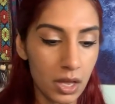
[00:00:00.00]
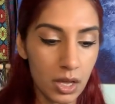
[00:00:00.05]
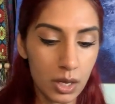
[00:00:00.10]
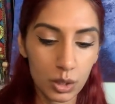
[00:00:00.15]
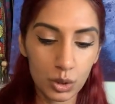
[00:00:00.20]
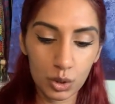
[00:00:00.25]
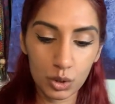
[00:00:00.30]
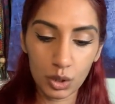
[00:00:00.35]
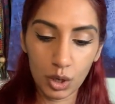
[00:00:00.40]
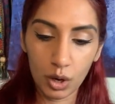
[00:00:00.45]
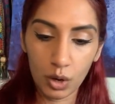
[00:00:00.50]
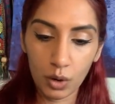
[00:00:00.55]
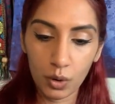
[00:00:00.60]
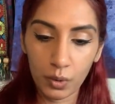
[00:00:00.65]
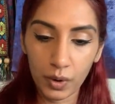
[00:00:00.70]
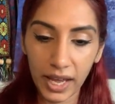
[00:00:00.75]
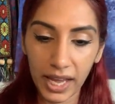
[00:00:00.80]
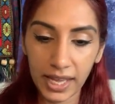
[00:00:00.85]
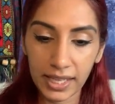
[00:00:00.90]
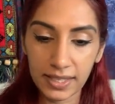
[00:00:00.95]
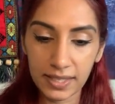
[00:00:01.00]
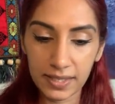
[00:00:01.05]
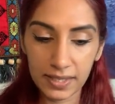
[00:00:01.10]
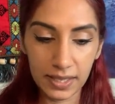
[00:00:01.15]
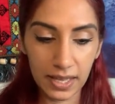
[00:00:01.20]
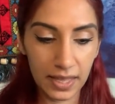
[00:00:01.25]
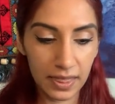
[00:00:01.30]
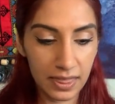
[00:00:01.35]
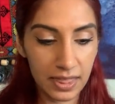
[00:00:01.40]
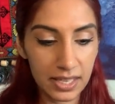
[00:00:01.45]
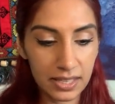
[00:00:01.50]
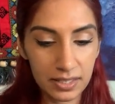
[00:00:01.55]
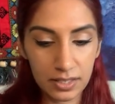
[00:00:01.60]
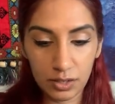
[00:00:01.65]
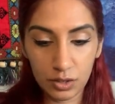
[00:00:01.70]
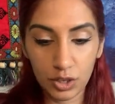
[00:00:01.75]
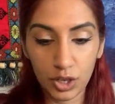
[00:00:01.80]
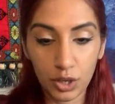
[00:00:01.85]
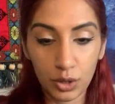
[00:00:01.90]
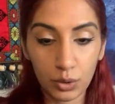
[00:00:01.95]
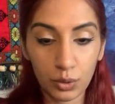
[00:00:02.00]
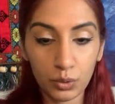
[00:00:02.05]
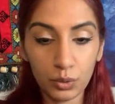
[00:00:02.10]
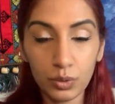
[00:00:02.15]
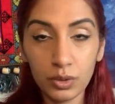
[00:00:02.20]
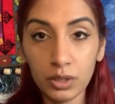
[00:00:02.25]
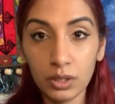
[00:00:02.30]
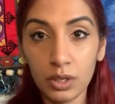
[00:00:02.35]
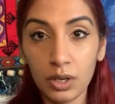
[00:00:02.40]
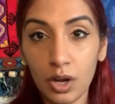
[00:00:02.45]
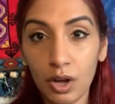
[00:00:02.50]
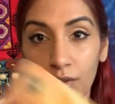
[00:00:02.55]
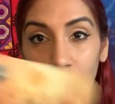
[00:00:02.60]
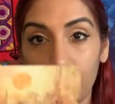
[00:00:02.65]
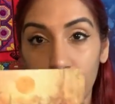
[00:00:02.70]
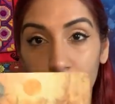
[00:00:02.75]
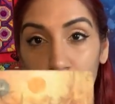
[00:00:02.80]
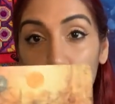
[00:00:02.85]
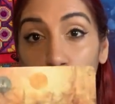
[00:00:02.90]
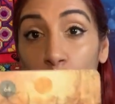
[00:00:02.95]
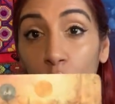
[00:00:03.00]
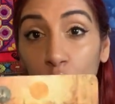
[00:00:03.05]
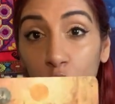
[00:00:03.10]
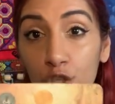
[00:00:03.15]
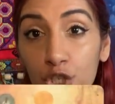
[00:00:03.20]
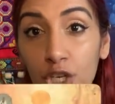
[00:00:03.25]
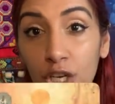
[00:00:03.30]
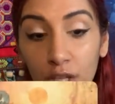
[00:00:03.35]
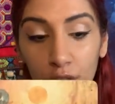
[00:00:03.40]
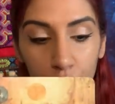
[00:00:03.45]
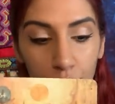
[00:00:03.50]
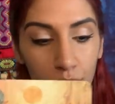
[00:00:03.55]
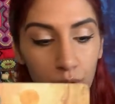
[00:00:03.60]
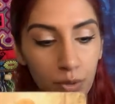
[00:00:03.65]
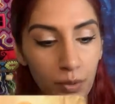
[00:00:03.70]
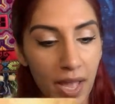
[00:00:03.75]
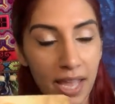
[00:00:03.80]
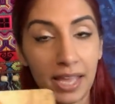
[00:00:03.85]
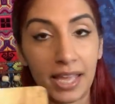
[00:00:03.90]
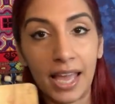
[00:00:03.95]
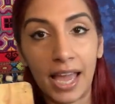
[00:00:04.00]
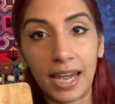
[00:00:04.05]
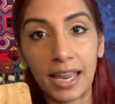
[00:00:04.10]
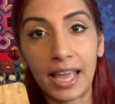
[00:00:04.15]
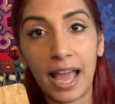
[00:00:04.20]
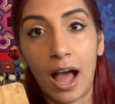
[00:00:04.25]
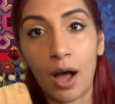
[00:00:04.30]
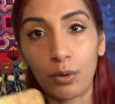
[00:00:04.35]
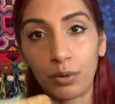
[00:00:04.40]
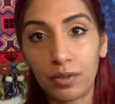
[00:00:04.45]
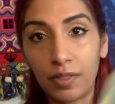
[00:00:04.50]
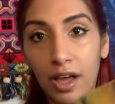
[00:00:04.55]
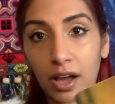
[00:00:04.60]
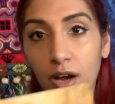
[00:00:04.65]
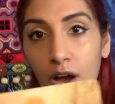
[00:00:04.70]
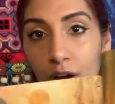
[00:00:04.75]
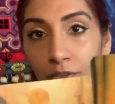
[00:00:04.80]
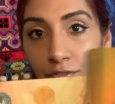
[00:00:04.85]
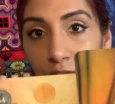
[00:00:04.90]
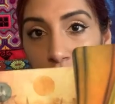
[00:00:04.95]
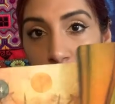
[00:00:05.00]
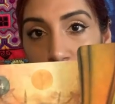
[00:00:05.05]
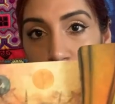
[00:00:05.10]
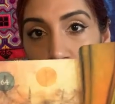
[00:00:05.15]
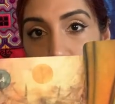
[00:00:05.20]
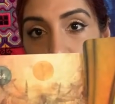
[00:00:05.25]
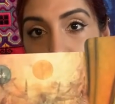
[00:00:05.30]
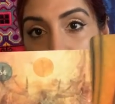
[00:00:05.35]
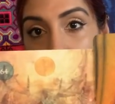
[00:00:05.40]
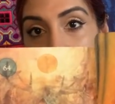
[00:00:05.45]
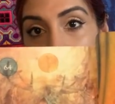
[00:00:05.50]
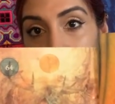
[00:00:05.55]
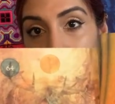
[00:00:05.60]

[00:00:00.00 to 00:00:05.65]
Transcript: So it's, this is you pushing through and getting out of that comfort zone,